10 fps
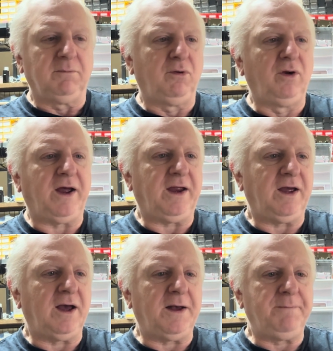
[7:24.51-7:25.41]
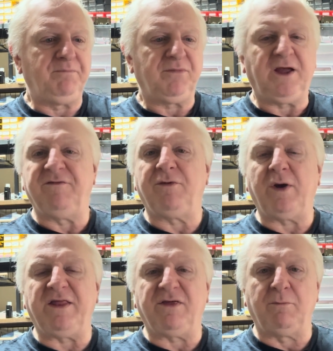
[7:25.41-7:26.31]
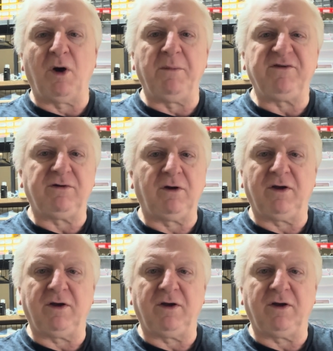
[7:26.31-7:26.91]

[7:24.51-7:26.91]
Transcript: put a infrared thermometer